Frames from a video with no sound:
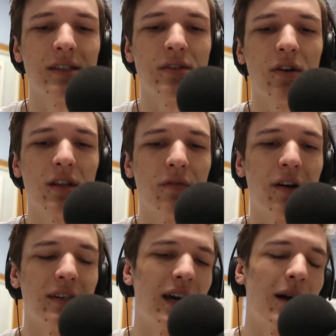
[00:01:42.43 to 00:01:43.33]
Let's start at the
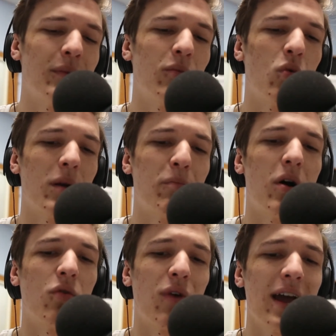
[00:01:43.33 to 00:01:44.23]
very top. Number one,
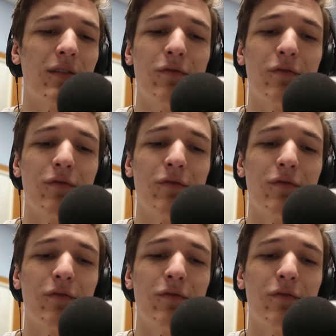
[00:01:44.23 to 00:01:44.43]
Paul Ryan.